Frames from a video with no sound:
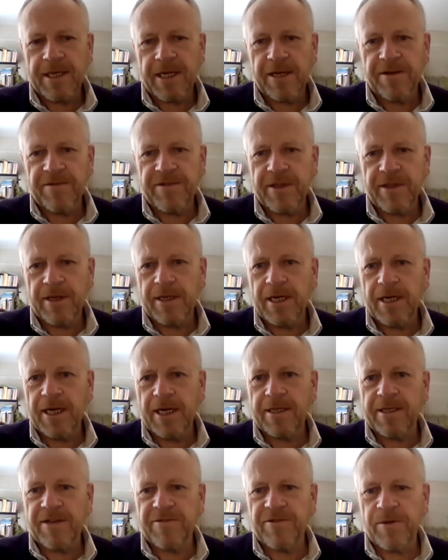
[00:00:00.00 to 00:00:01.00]
Thank you.
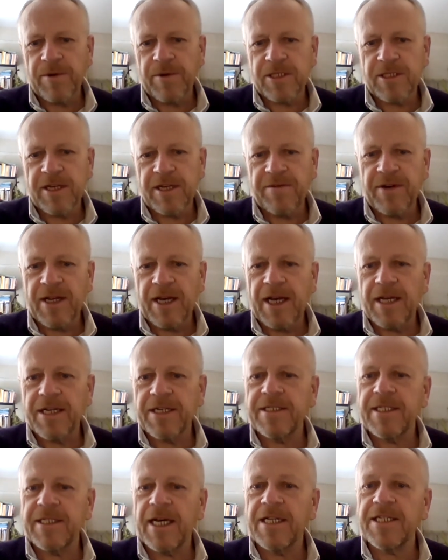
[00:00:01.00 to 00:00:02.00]
Thank you very much, David.
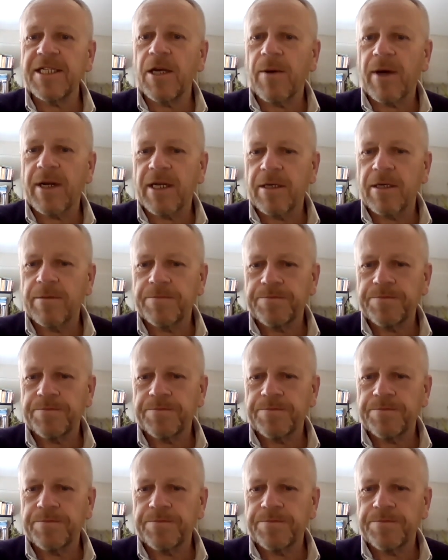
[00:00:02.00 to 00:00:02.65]
And Joanna.